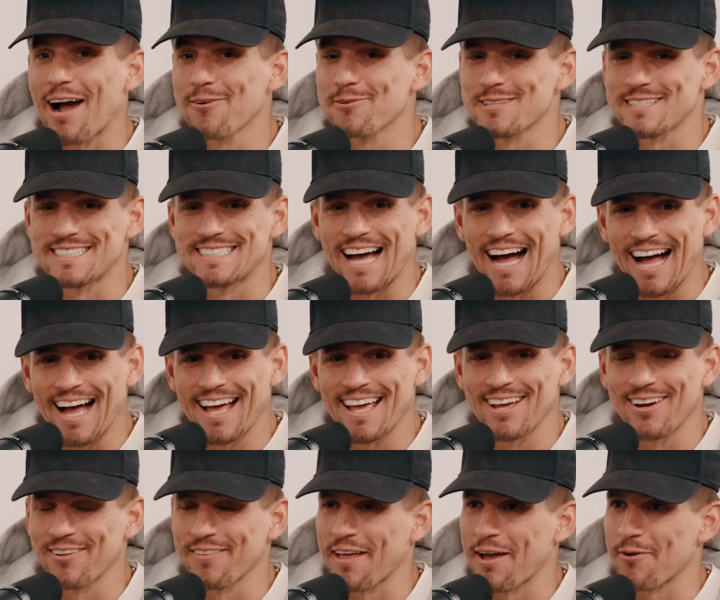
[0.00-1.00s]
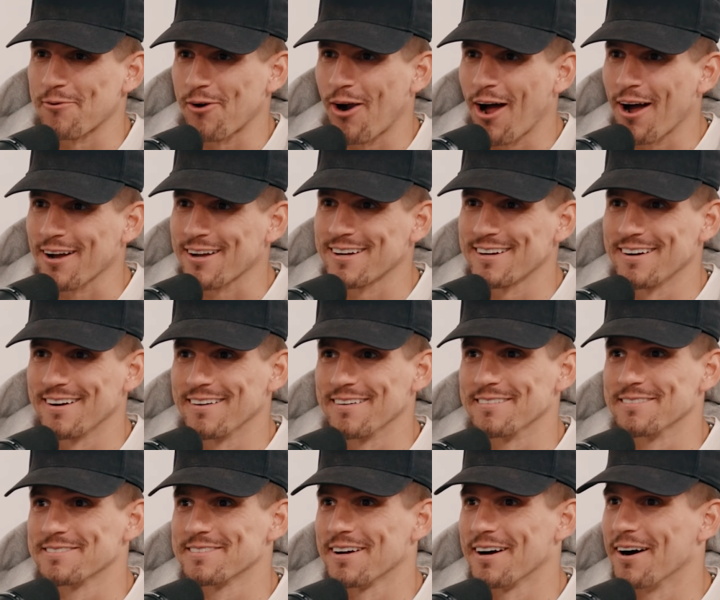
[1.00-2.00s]
was dying on that rock
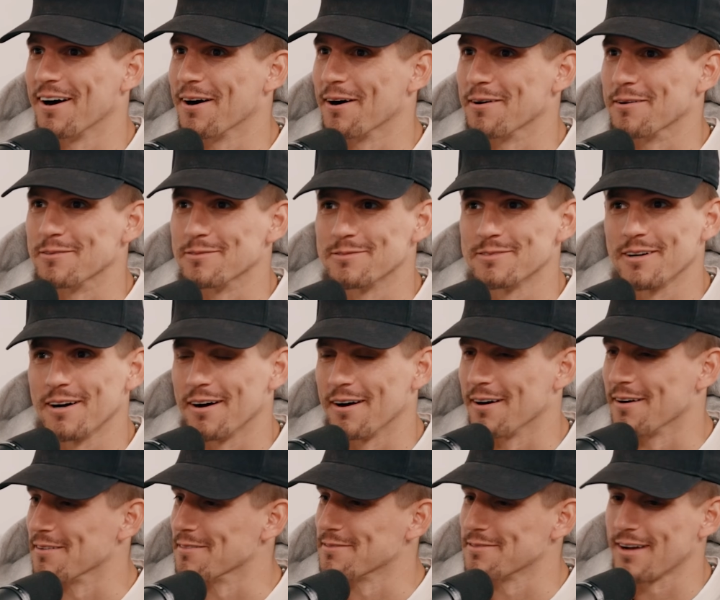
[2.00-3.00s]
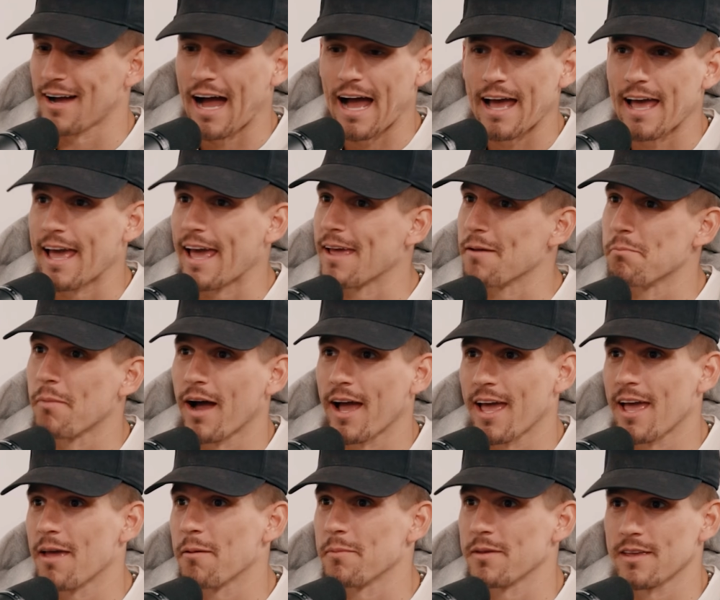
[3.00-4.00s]
of I hate
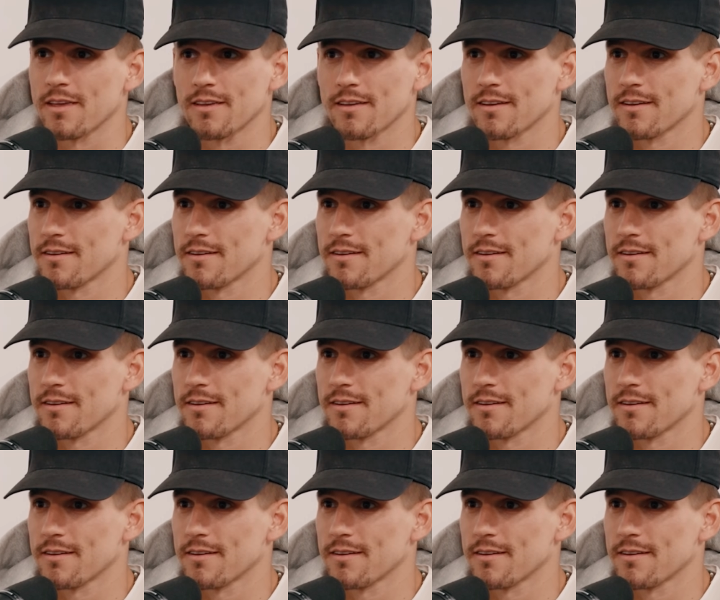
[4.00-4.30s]
Miami.